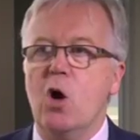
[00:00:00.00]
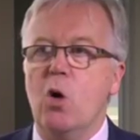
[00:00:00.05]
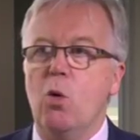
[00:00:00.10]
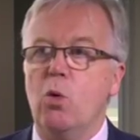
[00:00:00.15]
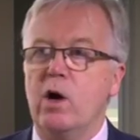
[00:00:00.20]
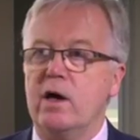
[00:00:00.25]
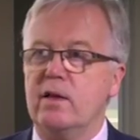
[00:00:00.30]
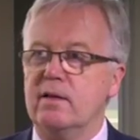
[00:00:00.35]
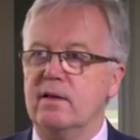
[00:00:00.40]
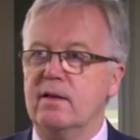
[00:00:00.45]

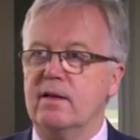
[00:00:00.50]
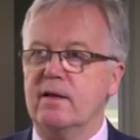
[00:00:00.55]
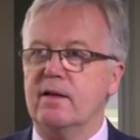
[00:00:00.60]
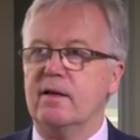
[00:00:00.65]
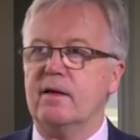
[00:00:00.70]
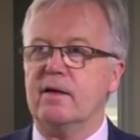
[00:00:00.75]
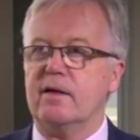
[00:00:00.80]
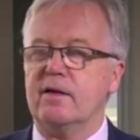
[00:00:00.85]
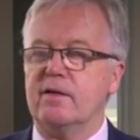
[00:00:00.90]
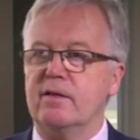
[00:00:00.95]
Well,
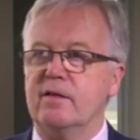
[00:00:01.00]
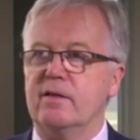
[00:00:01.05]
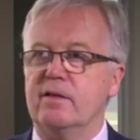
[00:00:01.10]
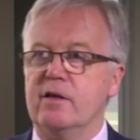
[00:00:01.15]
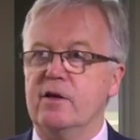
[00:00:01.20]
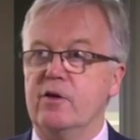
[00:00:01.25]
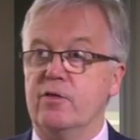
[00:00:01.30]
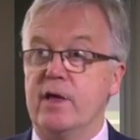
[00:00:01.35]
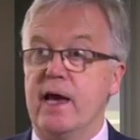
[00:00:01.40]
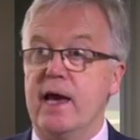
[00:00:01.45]

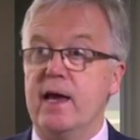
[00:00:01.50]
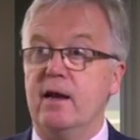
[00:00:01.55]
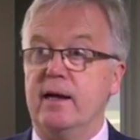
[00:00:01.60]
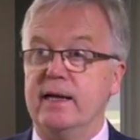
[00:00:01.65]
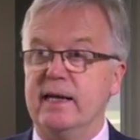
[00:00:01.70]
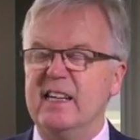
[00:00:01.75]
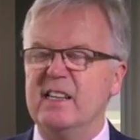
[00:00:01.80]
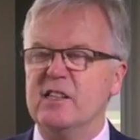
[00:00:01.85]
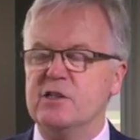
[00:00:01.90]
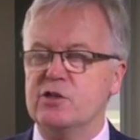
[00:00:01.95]
the
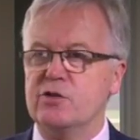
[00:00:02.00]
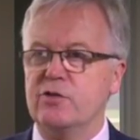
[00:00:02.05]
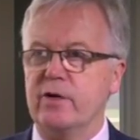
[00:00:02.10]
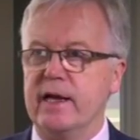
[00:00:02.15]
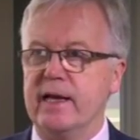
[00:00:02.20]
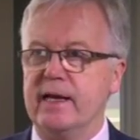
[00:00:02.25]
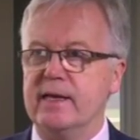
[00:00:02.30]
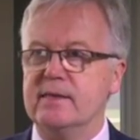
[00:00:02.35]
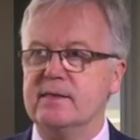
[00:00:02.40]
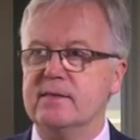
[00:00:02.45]
airline
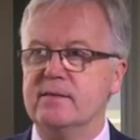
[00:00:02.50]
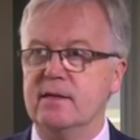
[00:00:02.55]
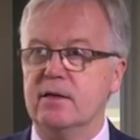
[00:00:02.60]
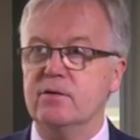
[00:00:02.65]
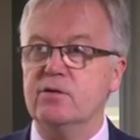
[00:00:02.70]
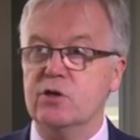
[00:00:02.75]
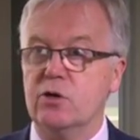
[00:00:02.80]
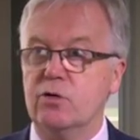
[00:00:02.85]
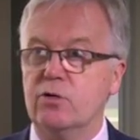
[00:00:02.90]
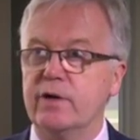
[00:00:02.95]
industry is
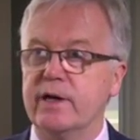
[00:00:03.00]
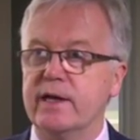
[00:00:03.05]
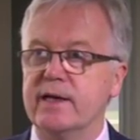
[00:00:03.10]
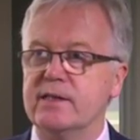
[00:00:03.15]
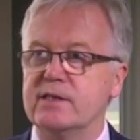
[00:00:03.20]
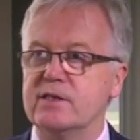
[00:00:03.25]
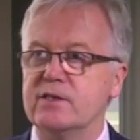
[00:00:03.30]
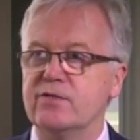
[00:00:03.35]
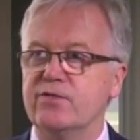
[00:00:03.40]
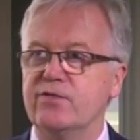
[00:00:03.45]

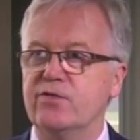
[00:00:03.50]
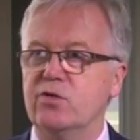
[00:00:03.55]
notorious